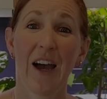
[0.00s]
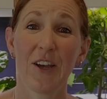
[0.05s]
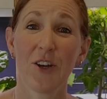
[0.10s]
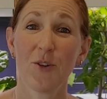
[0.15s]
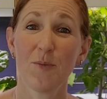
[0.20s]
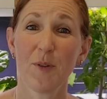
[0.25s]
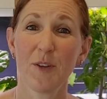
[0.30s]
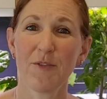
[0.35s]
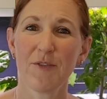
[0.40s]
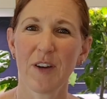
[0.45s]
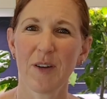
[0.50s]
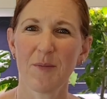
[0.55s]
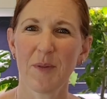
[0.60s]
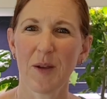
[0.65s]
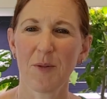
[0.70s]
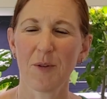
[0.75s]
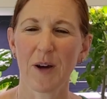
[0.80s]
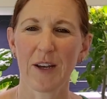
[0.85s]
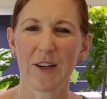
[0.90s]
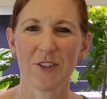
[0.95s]
I hope you found
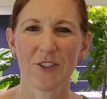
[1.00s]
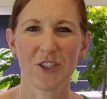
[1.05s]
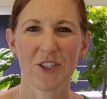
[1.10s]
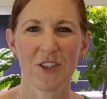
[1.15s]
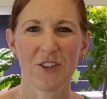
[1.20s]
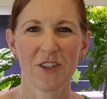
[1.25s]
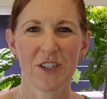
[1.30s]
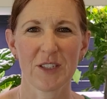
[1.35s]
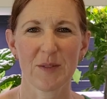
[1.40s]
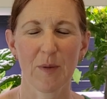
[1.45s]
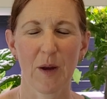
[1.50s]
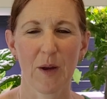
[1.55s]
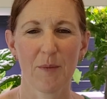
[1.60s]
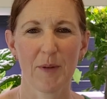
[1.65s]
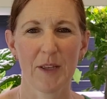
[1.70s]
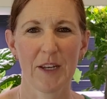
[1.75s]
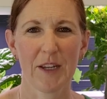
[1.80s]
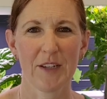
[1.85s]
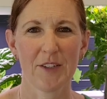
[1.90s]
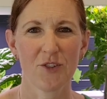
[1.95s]
my water chiller
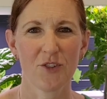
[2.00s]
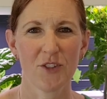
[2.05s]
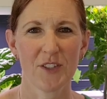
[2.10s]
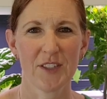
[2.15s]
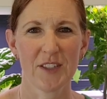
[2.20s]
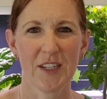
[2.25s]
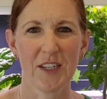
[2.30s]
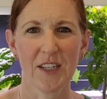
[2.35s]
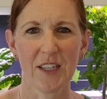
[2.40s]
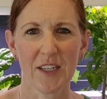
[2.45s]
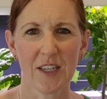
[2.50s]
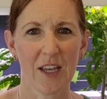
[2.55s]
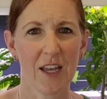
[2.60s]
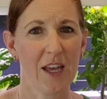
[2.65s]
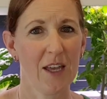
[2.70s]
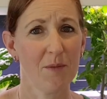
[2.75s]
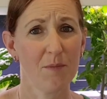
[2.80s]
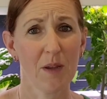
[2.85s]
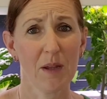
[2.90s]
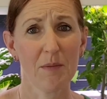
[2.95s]
experiment interesting,
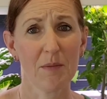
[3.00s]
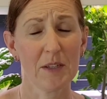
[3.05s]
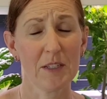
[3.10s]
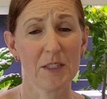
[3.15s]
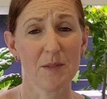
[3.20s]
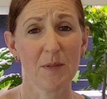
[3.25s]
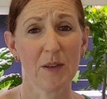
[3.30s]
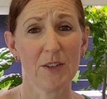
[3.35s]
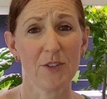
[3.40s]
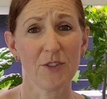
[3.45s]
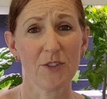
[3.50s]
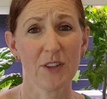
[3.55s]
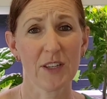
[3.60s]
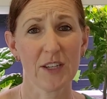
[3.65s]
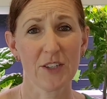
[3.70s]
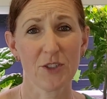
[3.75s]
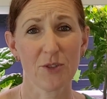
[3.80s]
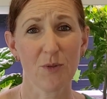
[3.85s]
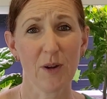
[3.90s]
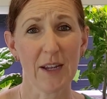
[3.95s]
and maybe it's made you
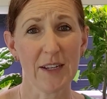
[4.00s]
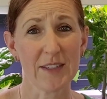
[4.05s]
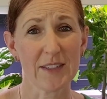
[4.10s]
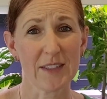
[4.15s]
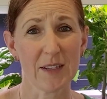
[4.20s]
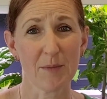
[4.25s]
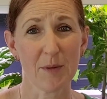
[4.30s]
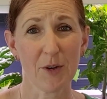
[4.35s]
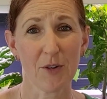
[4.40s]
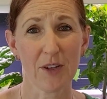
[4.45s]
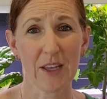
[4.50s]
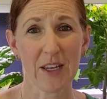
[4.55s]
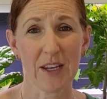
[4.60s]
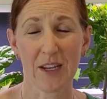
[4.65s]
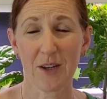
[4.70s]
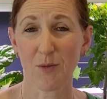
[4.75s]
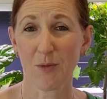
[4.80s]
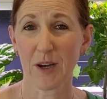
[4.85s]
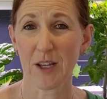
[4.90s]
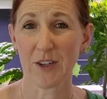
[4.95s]
think twice about
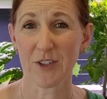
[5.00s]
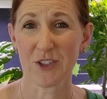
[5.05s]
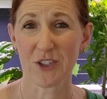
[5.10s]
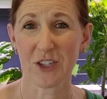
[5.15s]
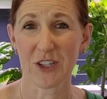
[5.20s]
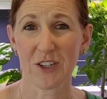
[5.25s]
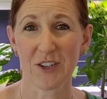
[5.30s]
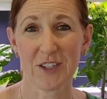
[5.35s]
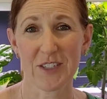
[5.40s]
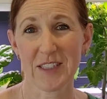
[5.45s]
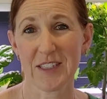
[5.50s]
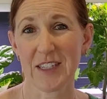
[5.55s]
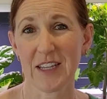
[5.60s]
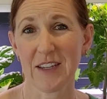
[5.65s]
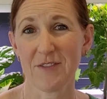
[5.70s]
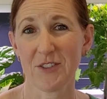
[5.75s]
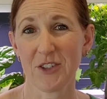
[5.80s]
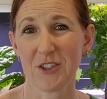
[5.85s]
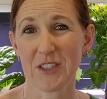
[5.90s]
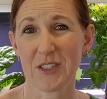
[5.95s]
getting a water chiller and
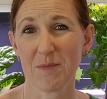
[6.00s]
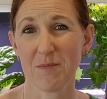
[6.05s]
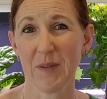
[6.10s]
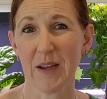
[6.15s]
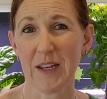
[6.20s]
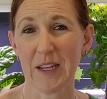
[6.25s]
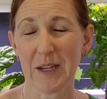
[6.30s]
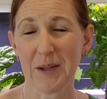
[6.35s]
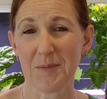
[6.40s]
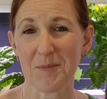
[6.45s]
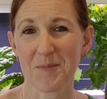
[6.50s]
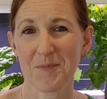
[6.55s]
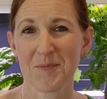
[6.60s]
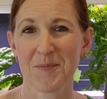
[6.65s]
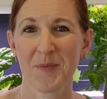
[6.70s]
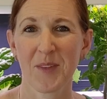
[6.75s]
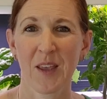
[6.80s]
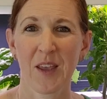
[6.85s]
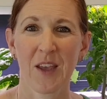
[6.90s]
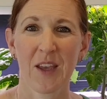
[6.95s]
saved you some money.
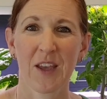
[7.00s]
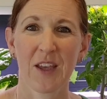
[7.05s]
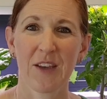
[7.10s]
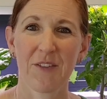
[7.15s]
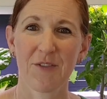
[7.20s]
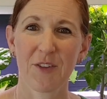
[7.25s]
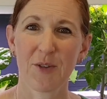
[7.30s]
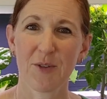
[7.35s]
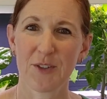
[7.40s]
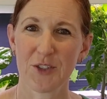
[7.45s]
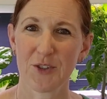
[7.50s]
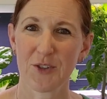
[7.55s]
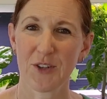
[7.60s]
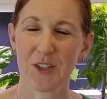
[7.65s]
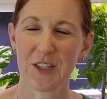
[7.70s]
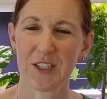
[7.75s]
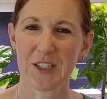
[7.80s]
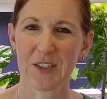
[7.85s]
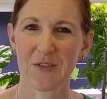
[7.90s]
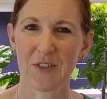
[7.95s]
If you
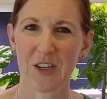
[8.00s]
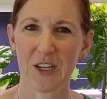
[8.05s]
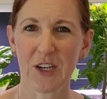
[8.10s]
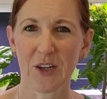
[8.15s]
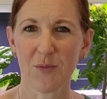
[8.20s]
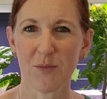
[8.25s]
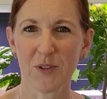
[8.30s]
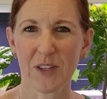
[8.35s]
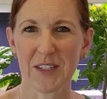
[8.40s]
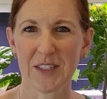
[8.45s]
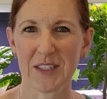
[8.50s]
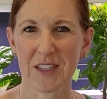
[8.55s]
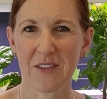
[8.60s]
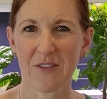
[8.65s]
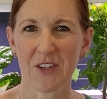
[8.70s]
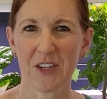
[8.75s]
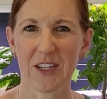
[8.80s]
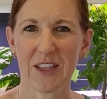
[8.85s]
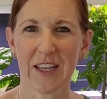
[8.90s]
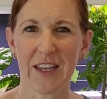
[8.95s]
enjoyed this video, please
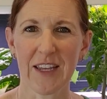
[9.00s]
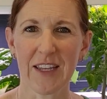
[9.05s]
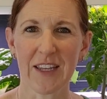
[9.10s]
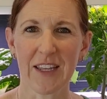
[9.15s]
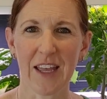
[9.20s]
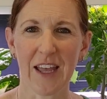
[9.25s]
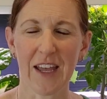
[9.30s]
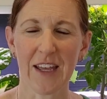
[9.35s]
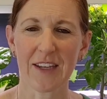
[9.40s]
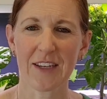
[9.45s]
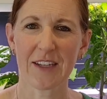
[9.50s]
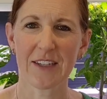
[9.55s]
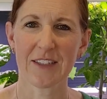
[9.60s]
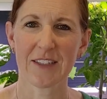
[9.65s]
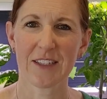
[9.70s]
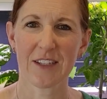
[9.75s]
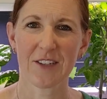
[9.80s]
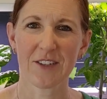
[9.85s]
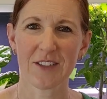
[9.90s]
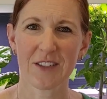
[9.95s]
give it a like and
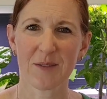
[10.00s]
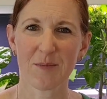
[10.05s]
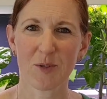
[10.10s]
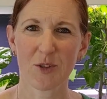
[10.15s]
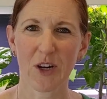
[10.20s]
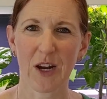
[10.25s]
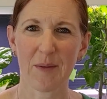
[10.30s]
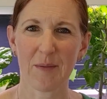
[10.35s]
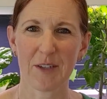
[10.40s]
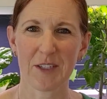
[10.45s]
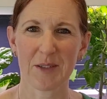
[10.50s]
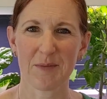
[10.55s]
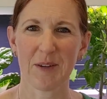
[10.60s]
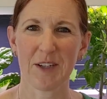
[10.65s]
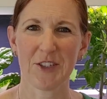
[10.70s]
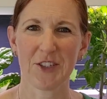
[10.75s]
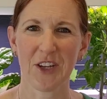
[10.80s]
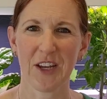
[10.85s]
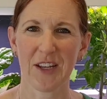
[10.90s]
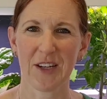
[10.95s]
consider subscribing to
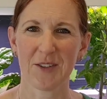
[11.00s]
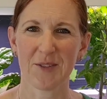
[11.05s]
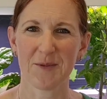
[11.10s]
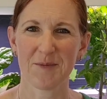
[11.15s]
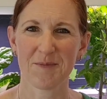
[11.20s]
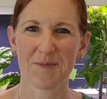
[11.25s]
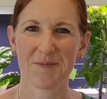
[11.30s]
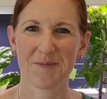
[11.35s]
my channel.